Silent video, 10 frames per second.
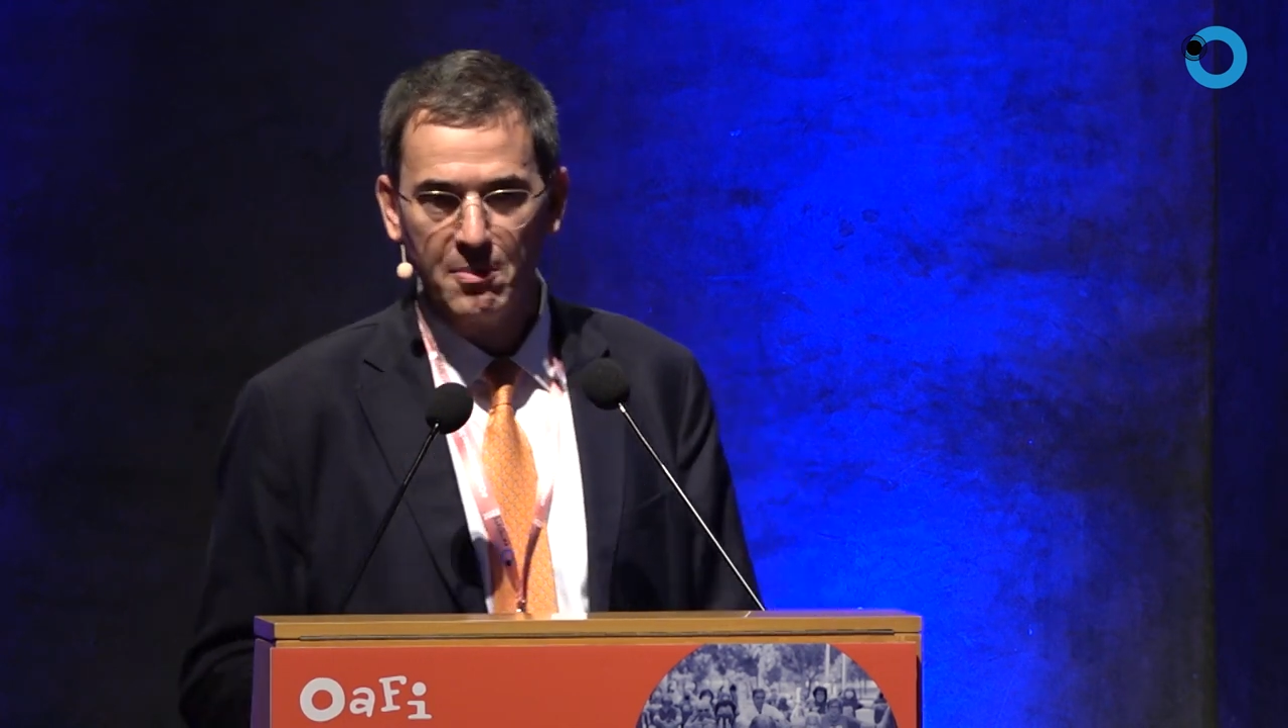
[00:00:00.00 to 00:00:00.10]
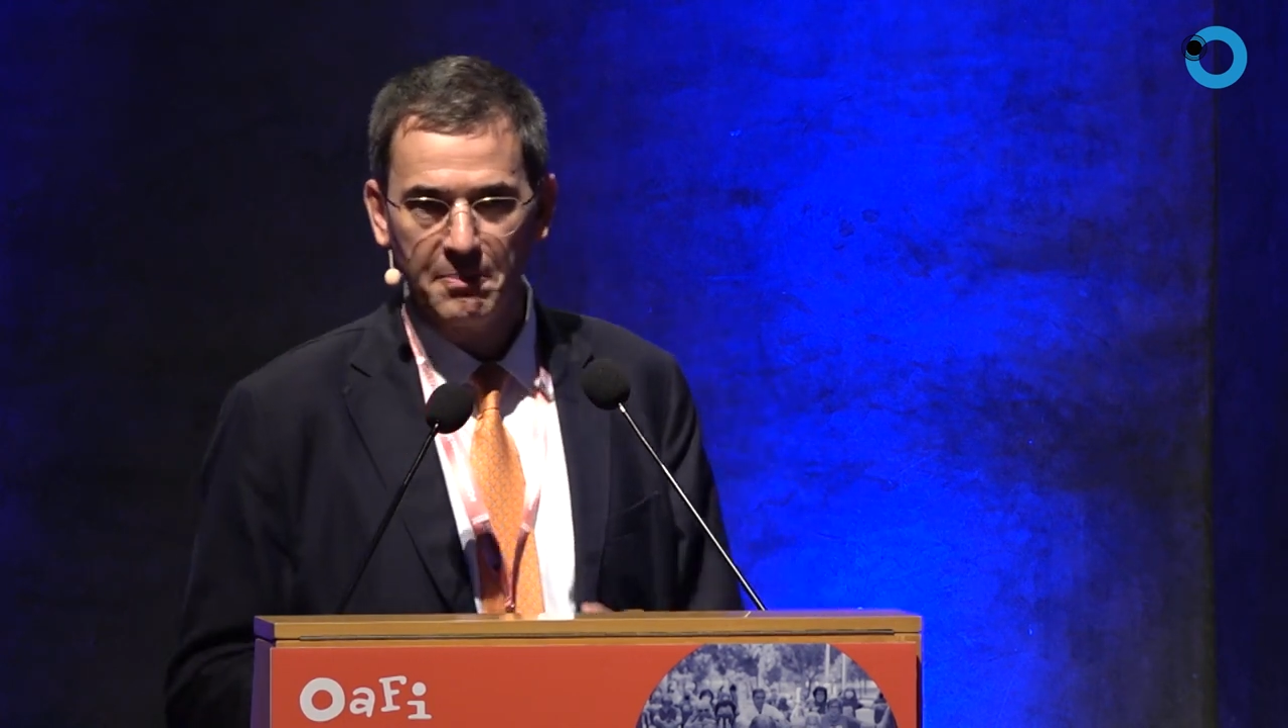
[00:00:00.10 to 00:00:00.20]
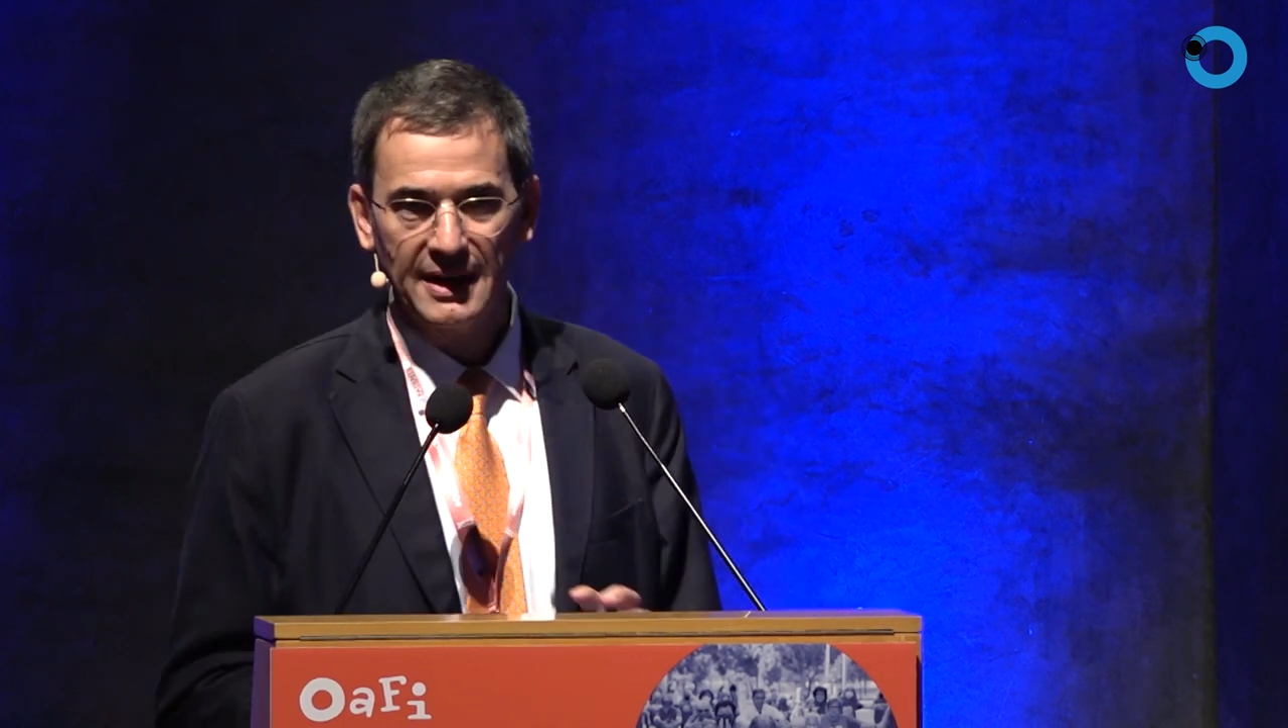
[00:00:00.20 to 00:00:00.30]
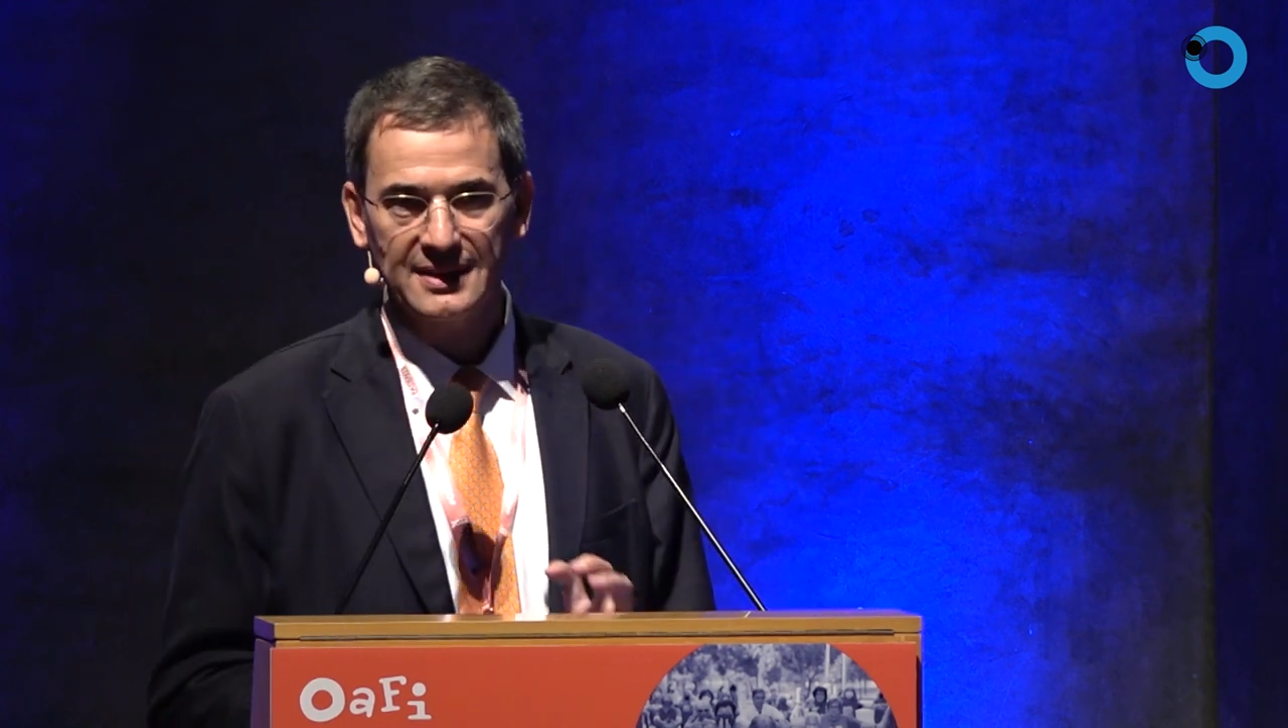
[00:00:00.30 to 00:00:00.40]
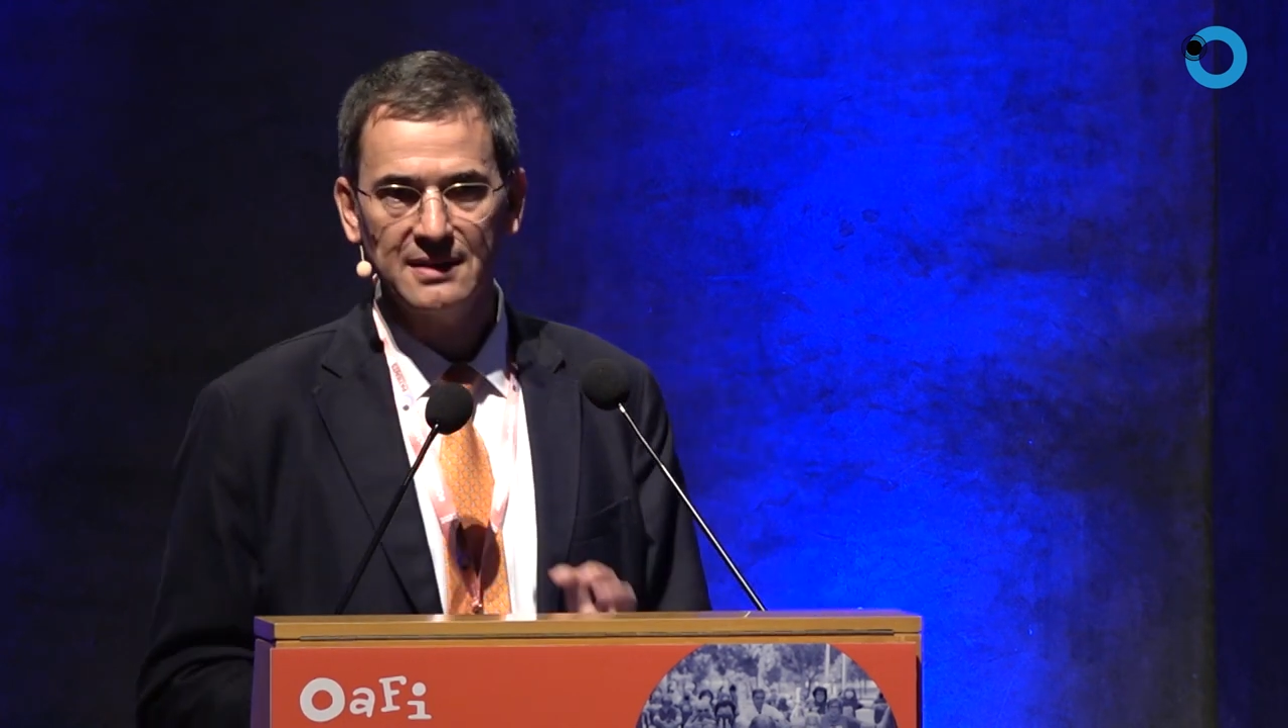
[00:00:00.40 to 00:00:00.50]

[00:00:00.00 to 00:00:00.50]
So you